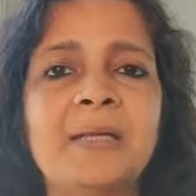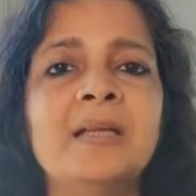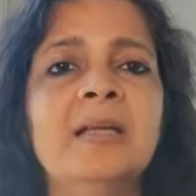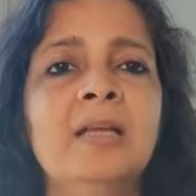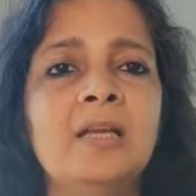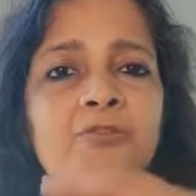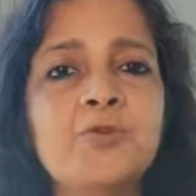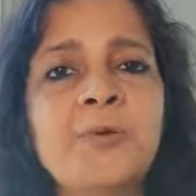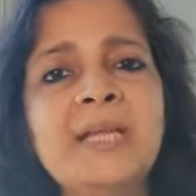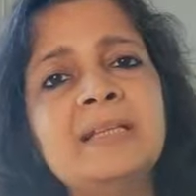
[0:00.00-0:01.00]
But
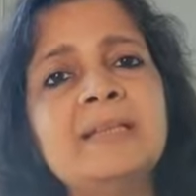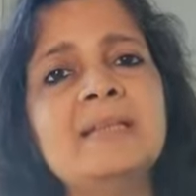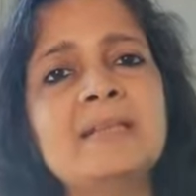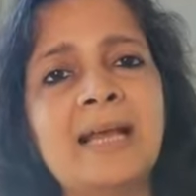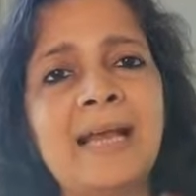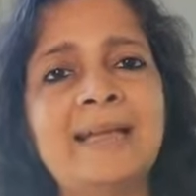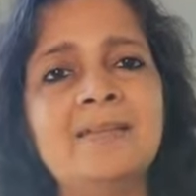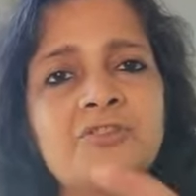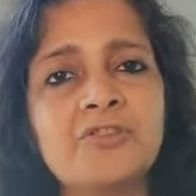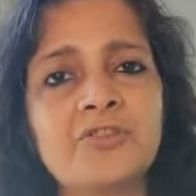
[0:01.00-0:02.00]
doing this
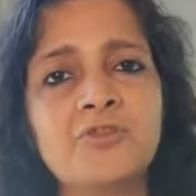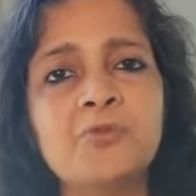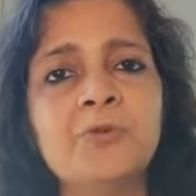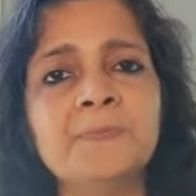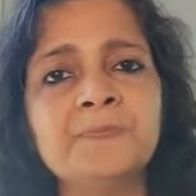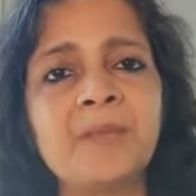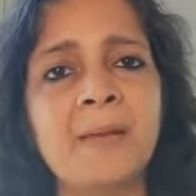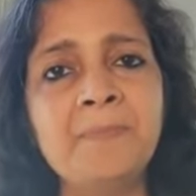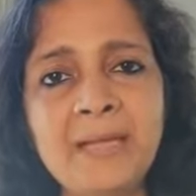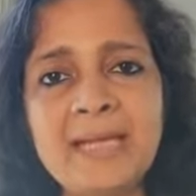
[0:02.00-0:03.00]
and just
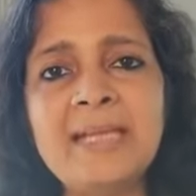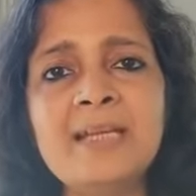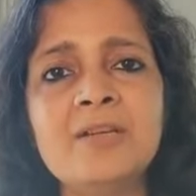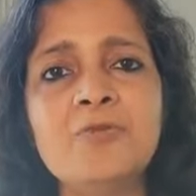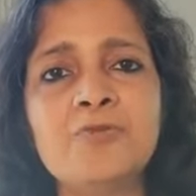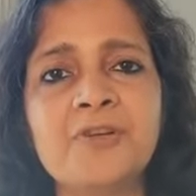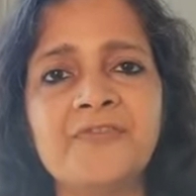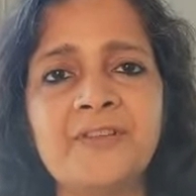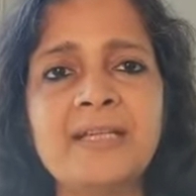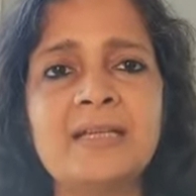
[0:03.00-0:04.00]
making a note
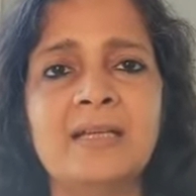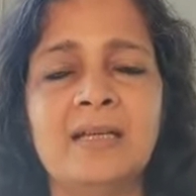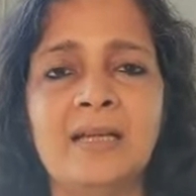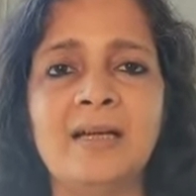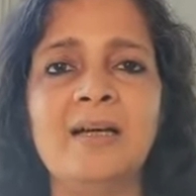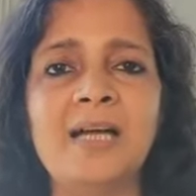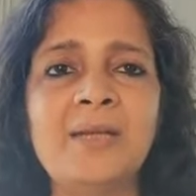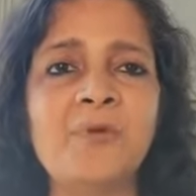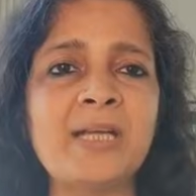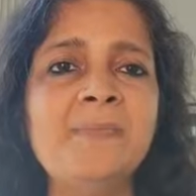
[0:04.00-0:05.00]
of it,
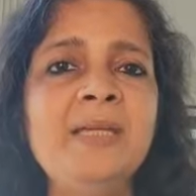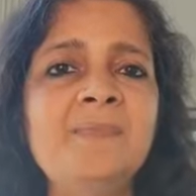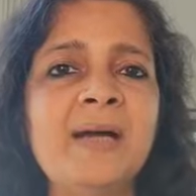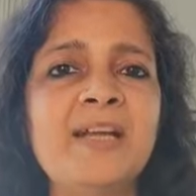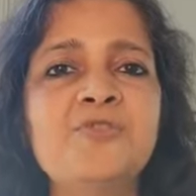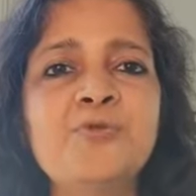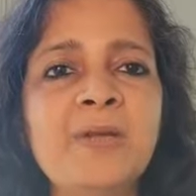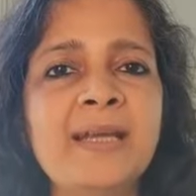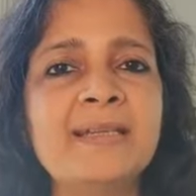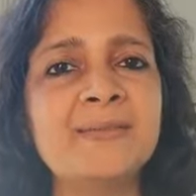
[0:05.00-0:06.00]
and what I mean by a
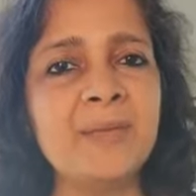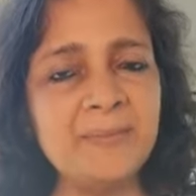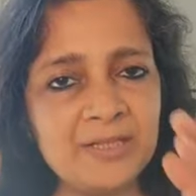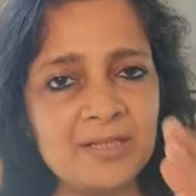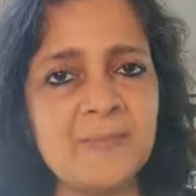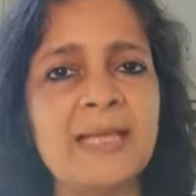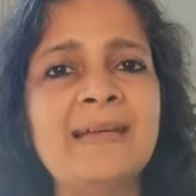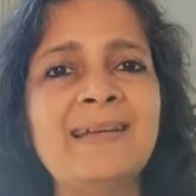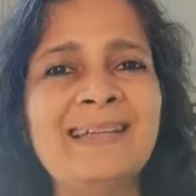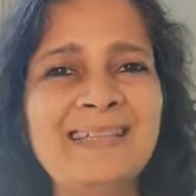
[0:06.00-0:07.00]
toolkit is maybe just
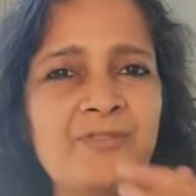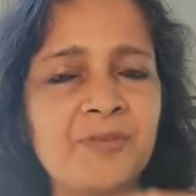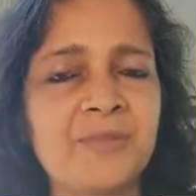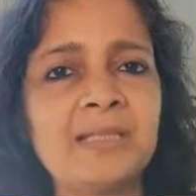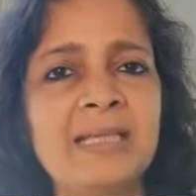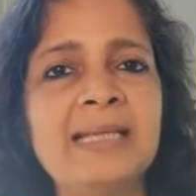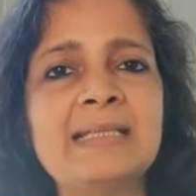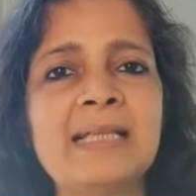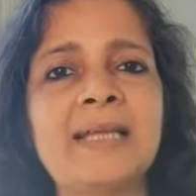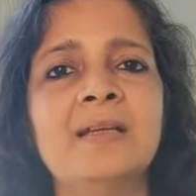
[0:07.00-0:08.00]
making a list of the
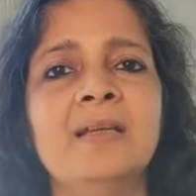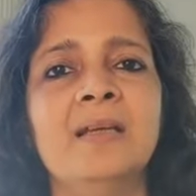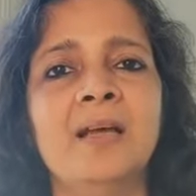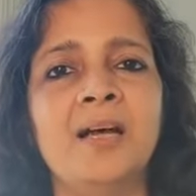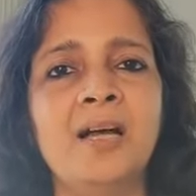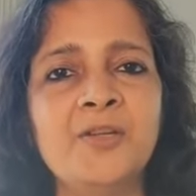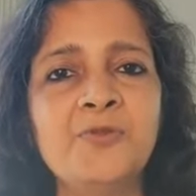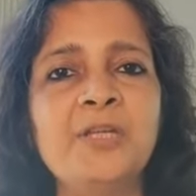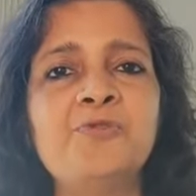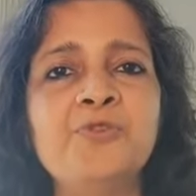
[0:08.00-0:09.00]
things that
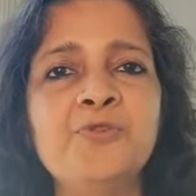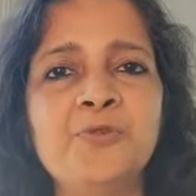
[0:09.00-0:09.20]
you need to